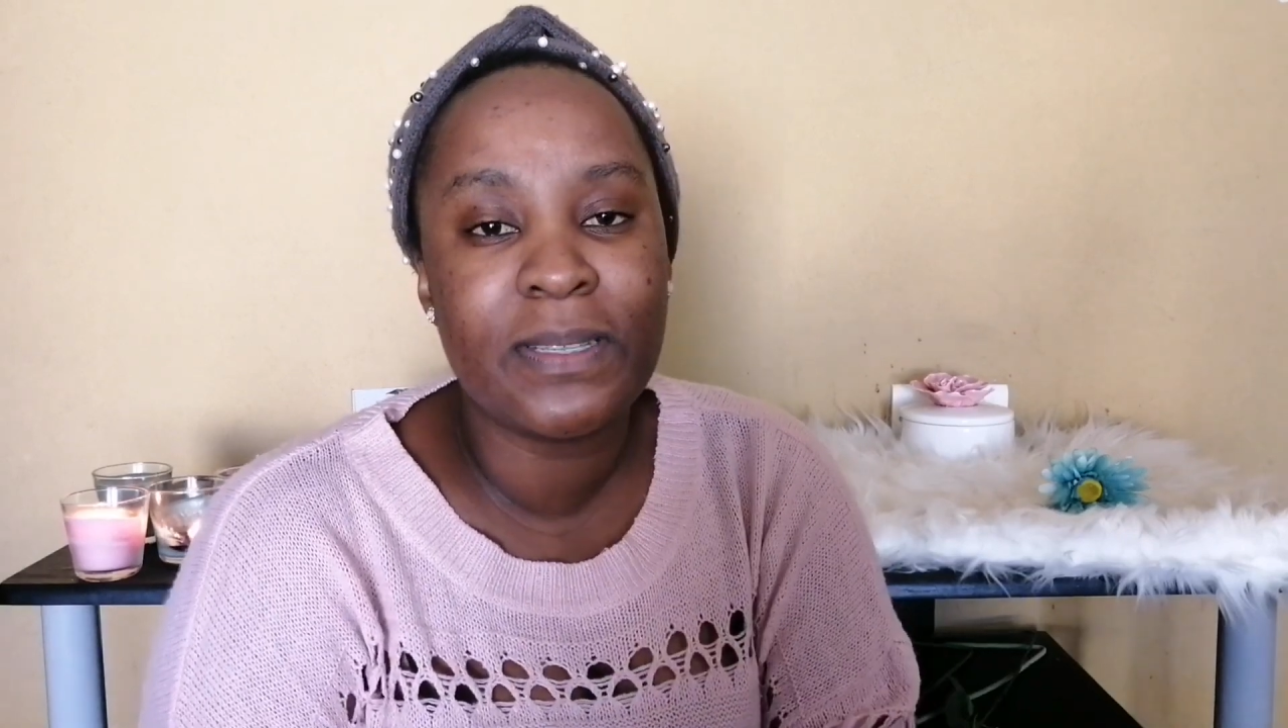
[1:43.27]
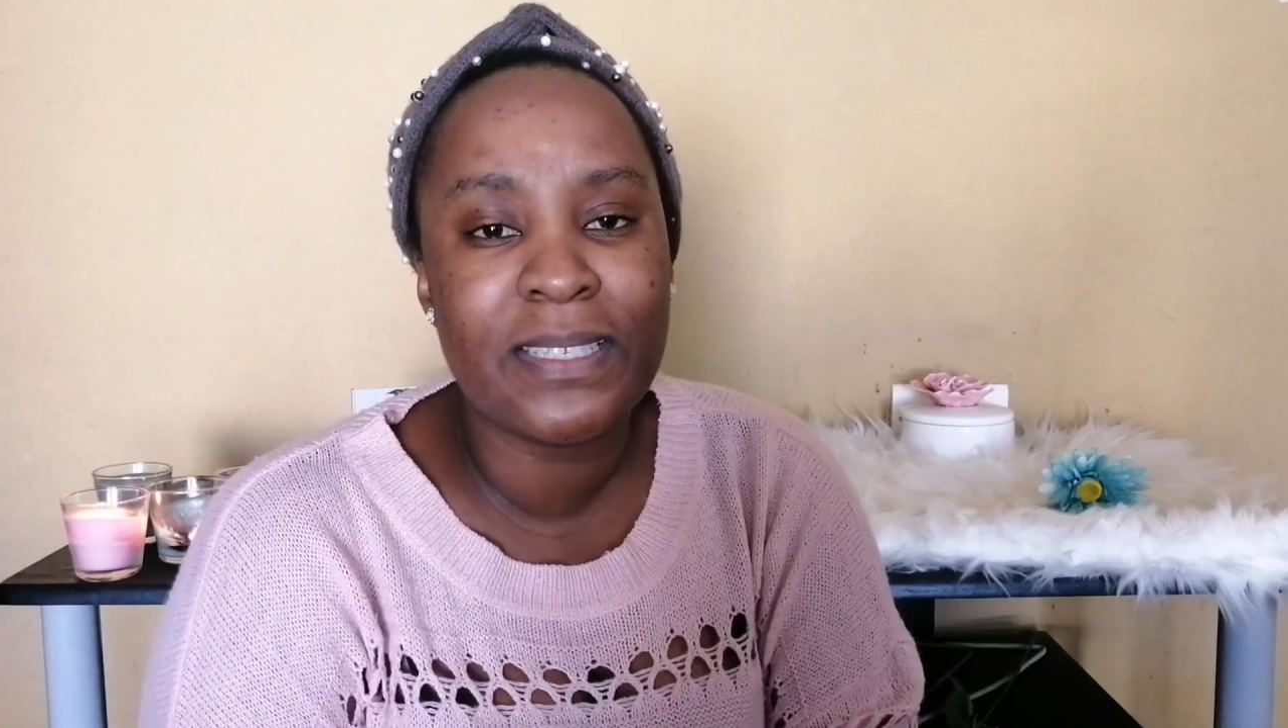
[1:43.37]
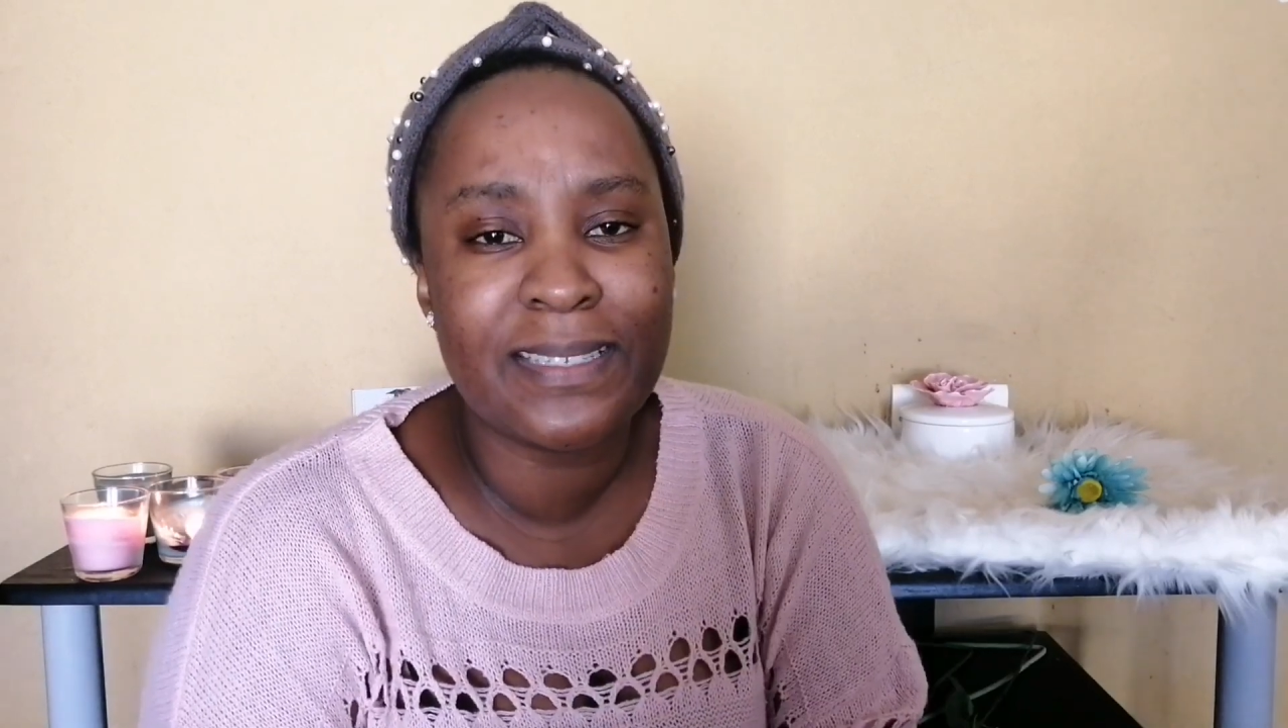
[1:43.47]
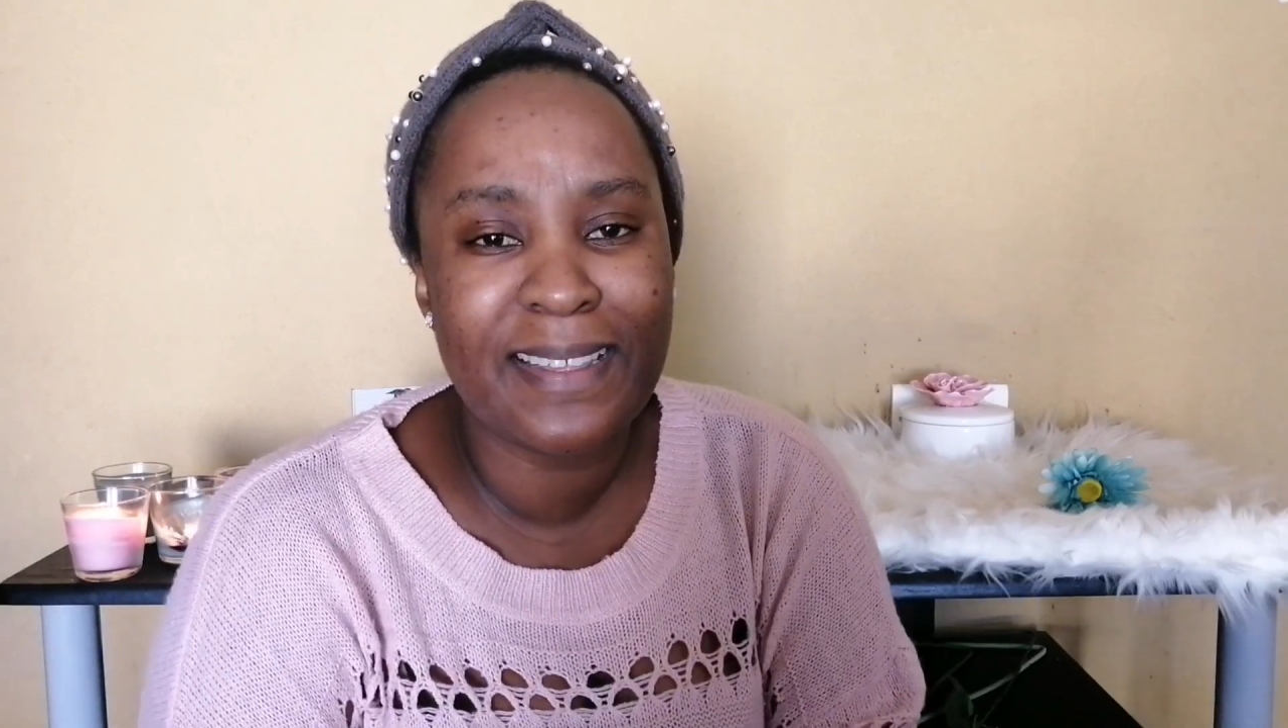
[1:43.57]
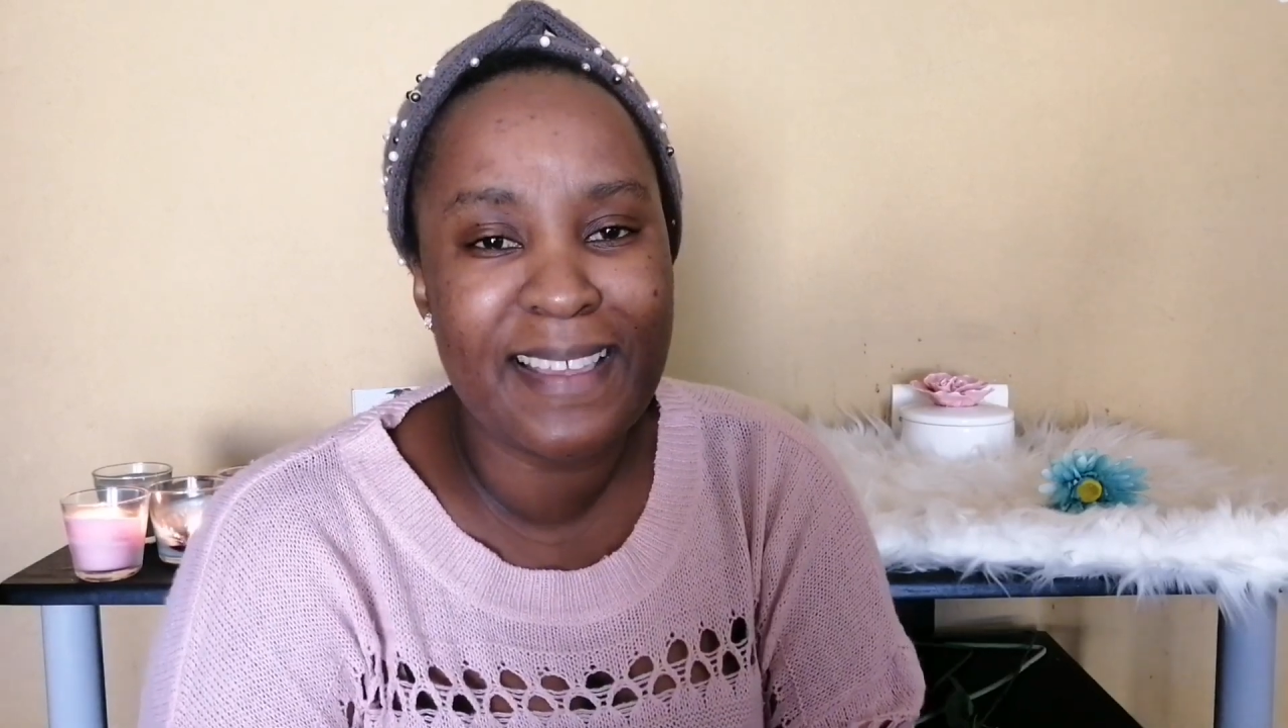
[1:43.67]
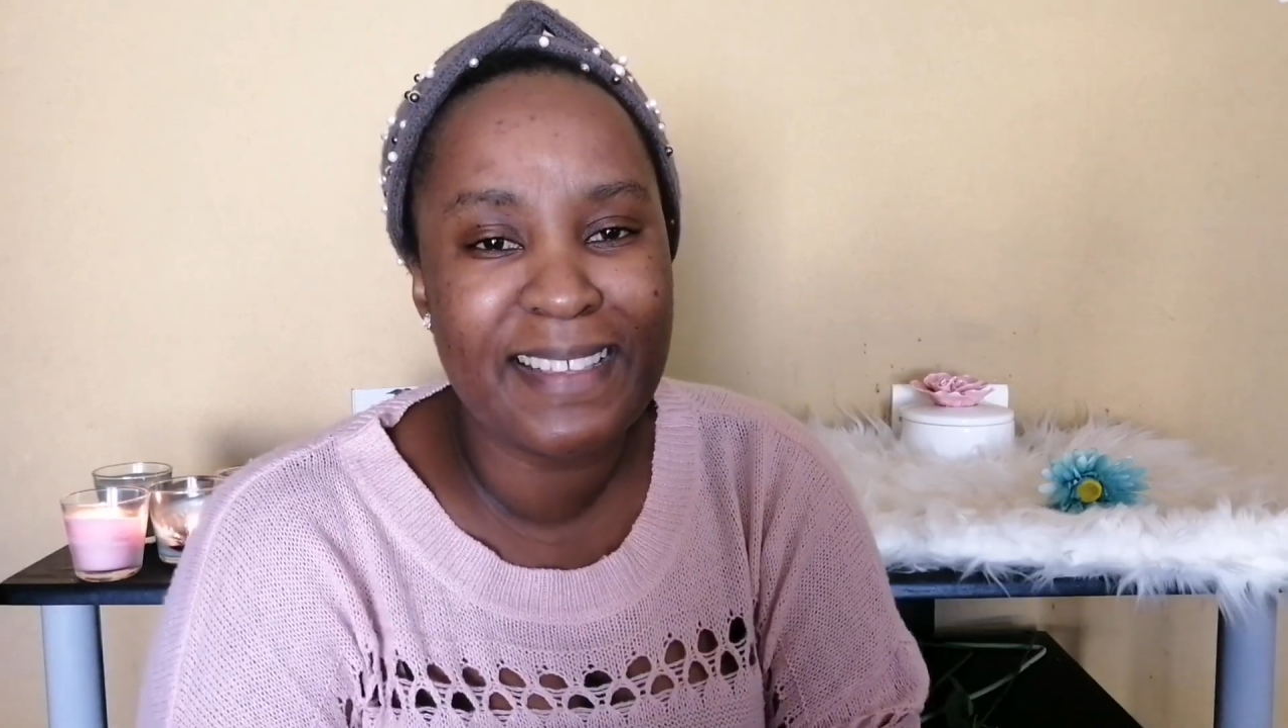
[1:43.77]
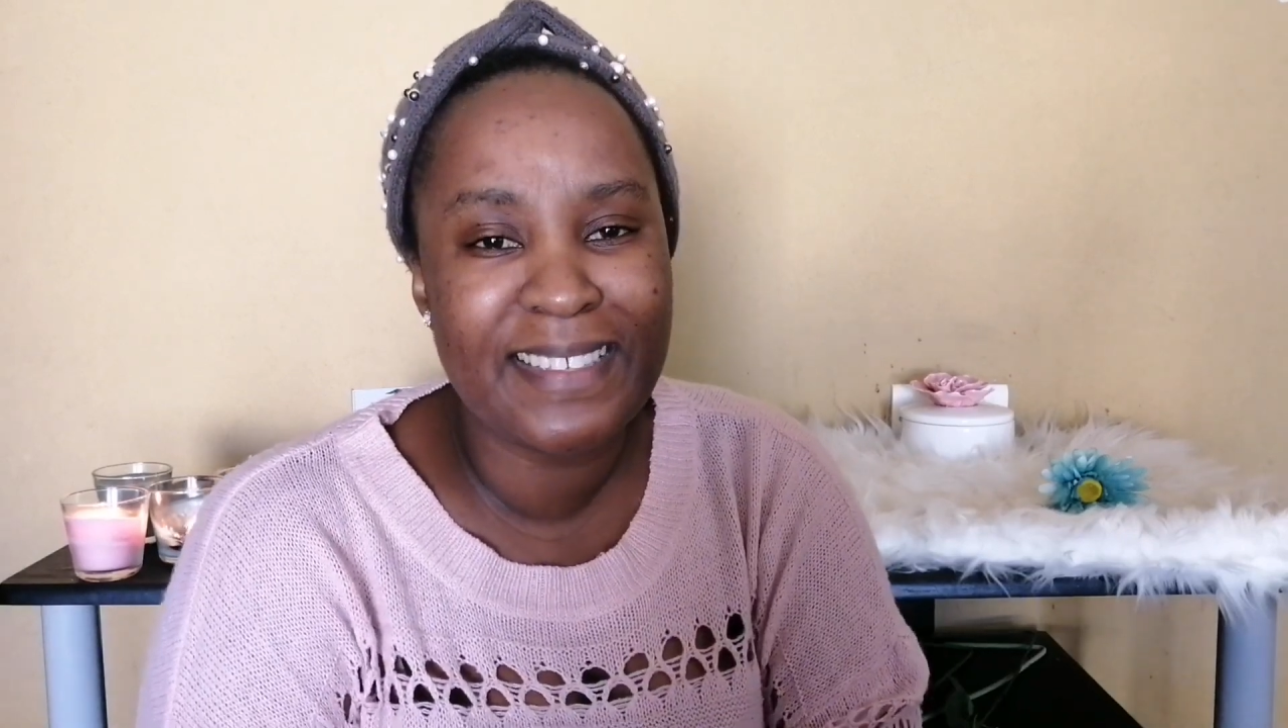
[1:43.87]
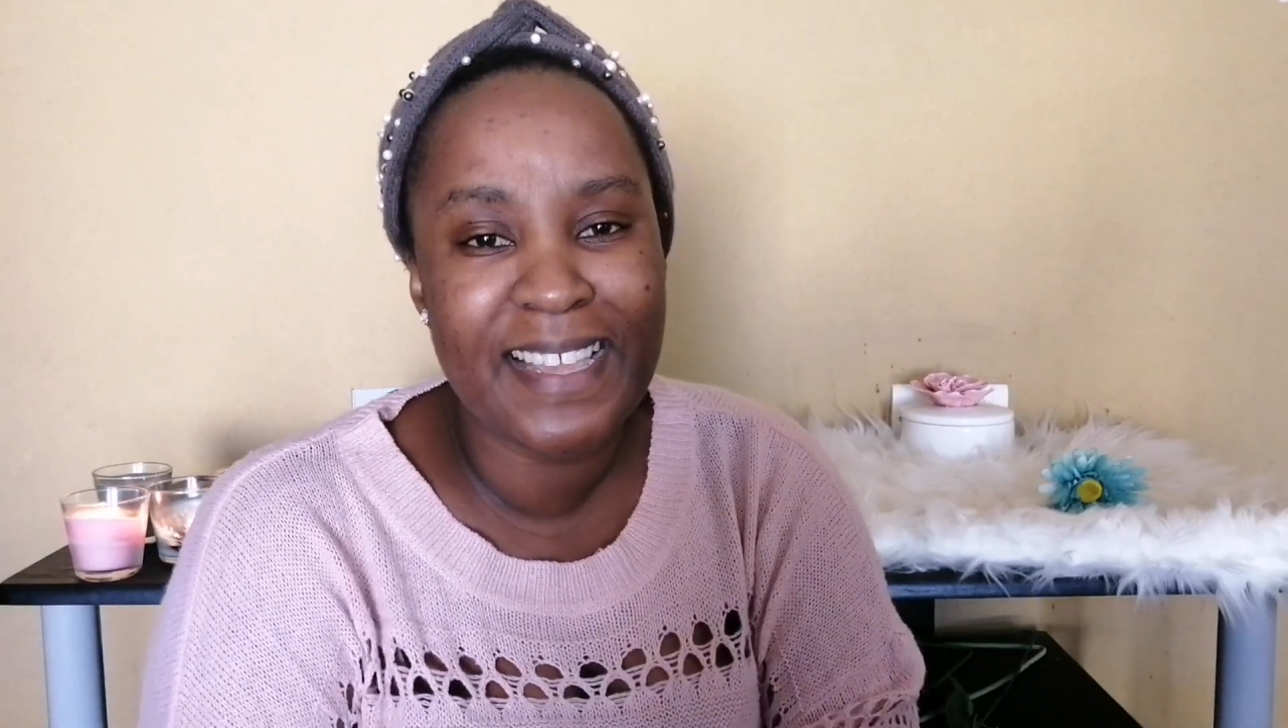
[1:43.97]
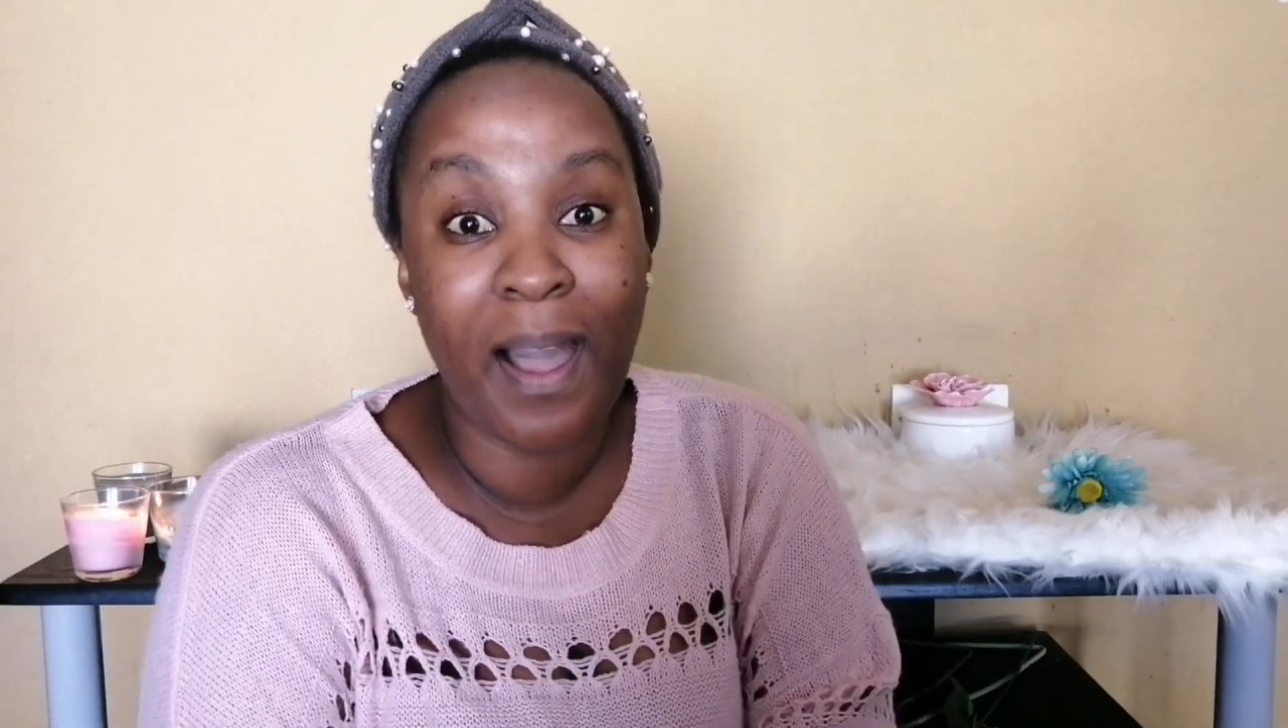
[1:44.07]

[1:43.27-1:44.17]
mistakes,